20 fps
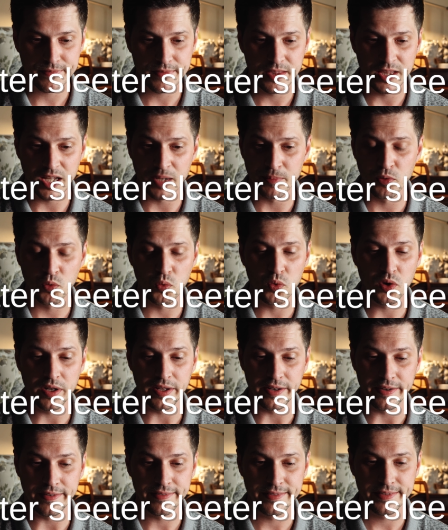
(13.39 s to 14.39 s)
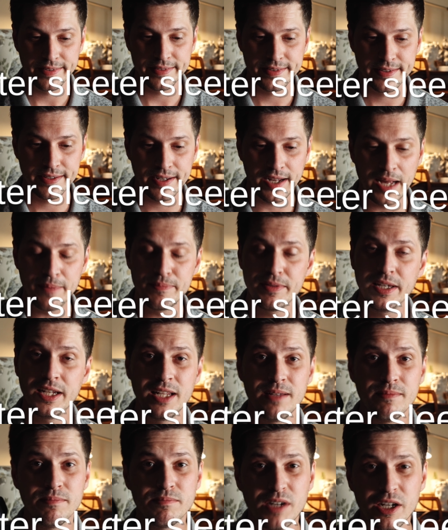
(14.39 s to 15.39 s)
Number 1, I'm
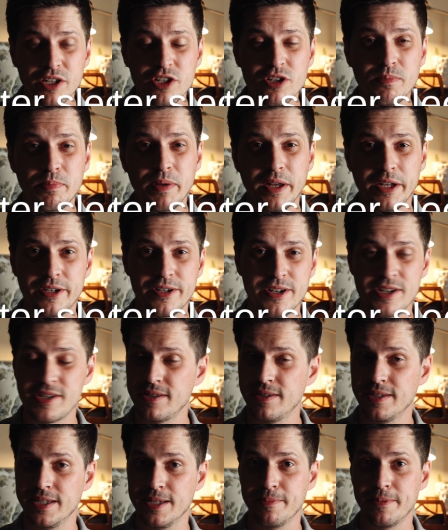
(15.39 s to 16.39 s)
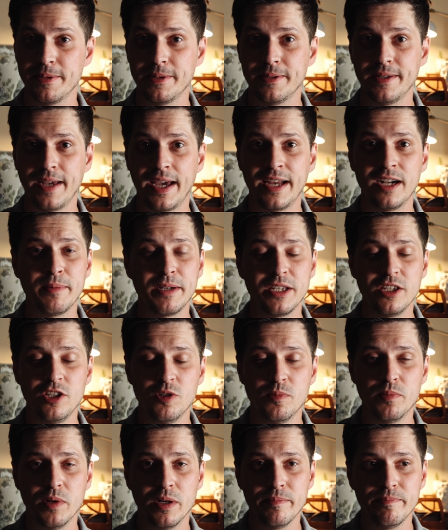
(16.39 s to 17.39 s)
getting much better sleep. I don't know about
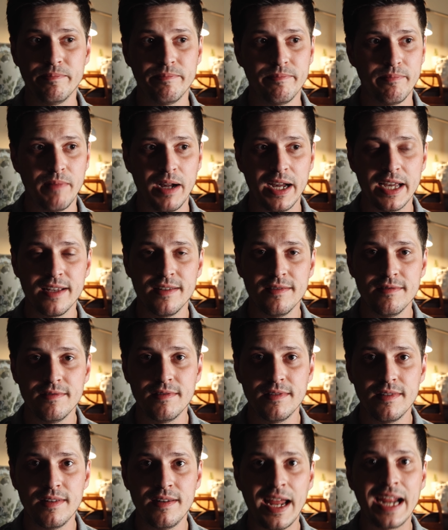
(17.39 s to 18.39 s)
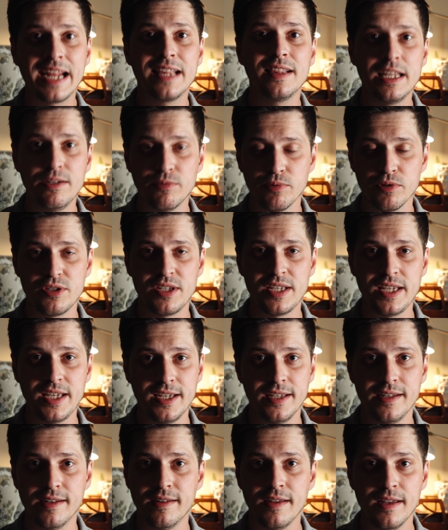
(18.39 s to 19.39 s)
you, but my nightly
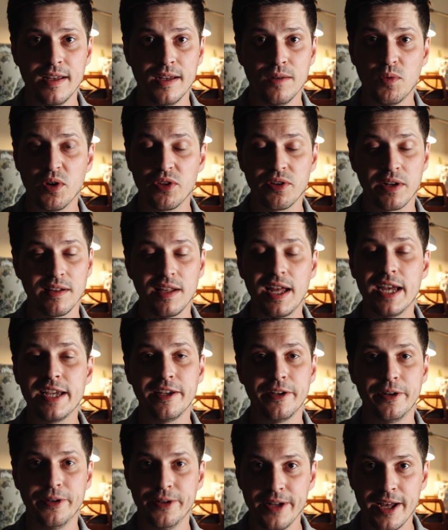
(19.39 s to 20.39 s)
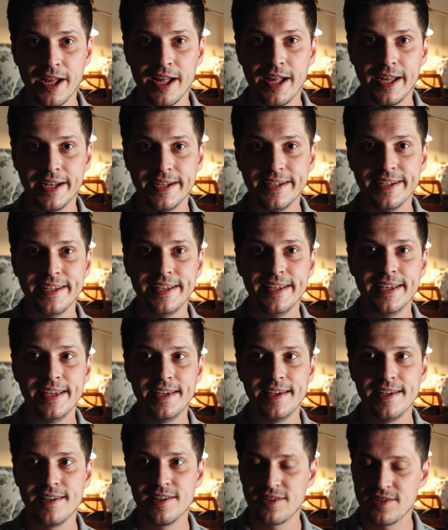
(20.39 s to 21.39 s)
routine, whether I like it or not,
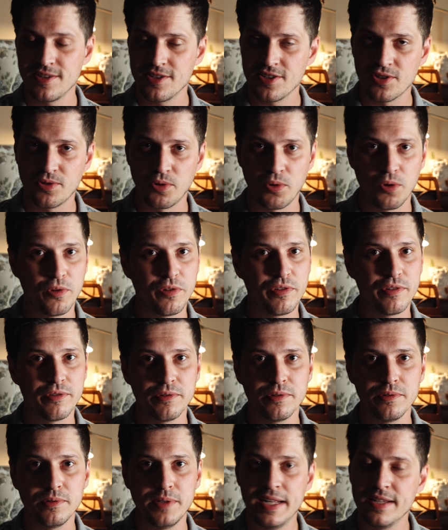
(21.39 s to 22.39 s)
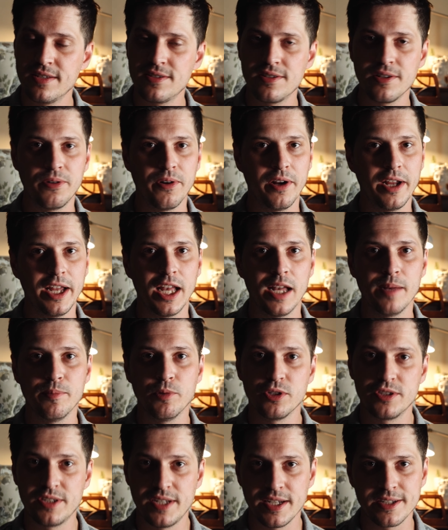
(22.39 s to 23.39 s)
is to scroll through Instagram
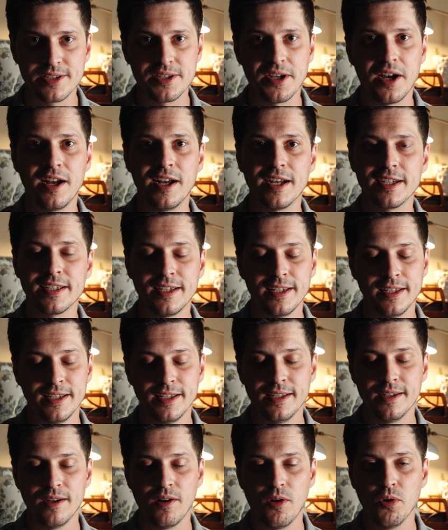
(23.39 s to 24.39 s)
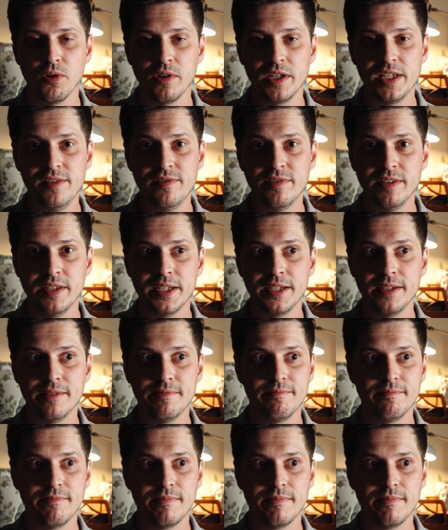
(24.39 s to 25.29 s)
or TikTok or even